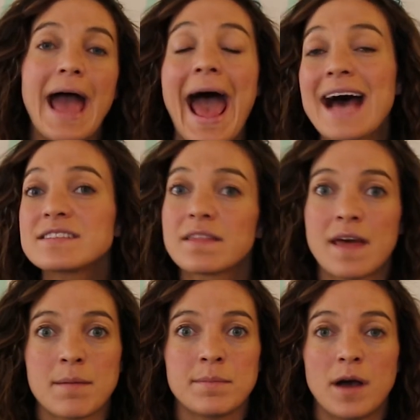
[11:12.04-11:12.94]
Ask
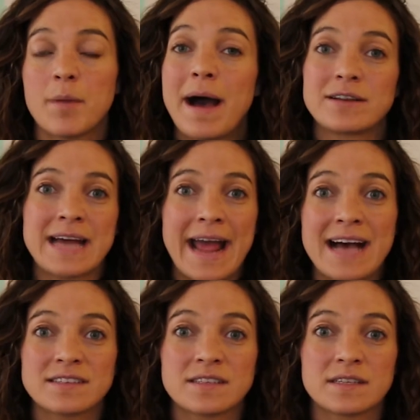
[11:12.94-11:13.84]
them about
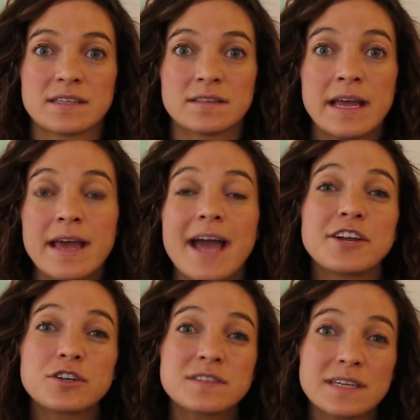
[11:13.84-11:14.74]
diastasis. At
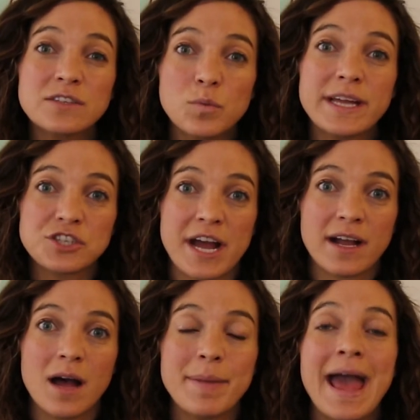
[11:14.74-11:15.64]
your 6-week
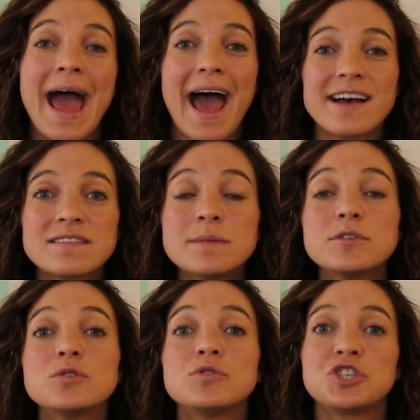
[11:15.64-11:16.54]
checkup, ask them
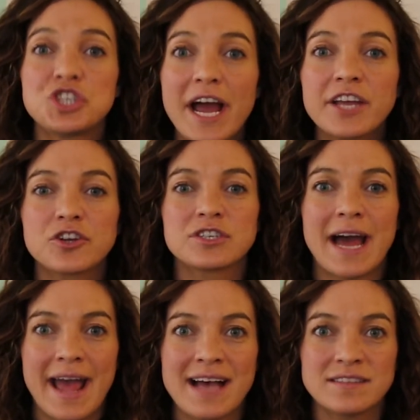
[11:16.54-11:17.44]
to check your
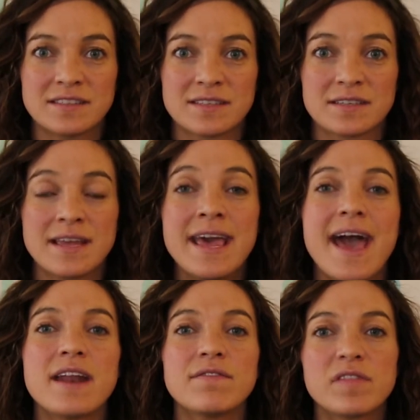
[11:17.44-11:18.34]
diastasis.
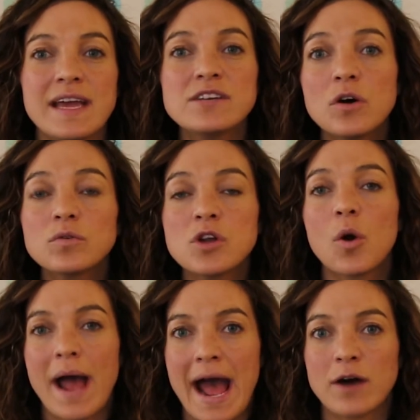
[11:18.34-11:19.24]
And if they don't
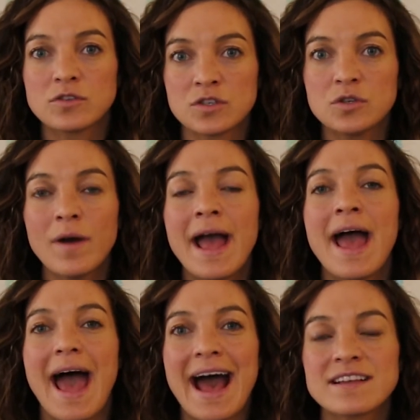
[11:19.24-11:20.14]
know how to,
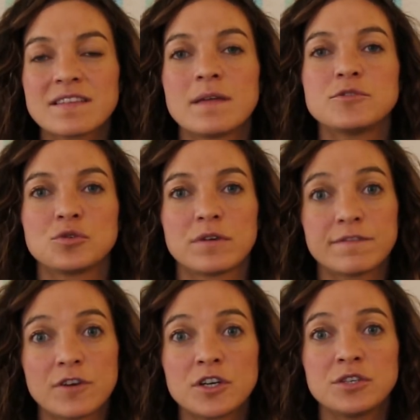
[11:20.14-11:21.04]
ask them to
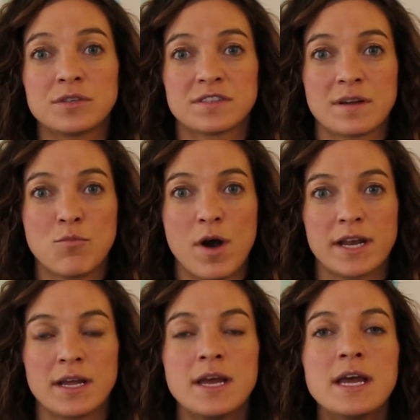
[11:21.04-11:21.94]
refer you to someone.